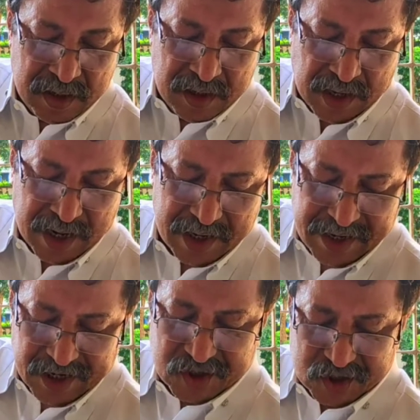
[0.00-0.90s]
Then
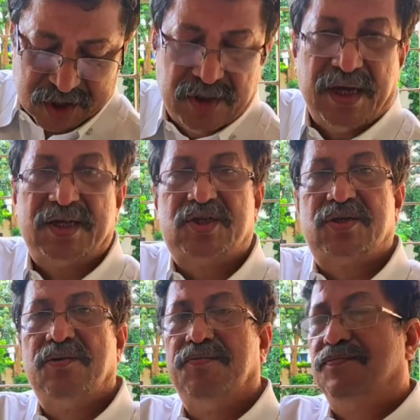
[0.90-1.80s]
risks,
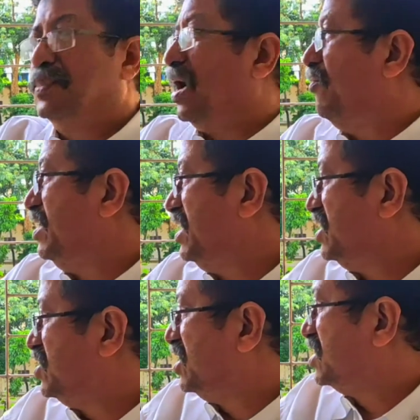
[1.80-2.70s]
yes,
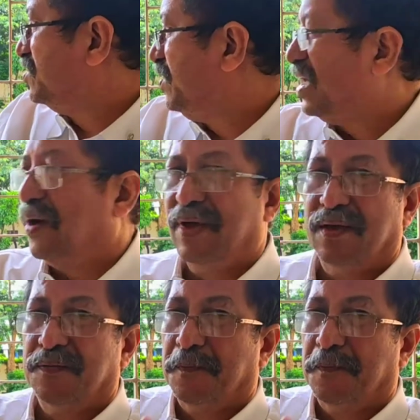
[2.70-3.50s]
nowadays risks is becoming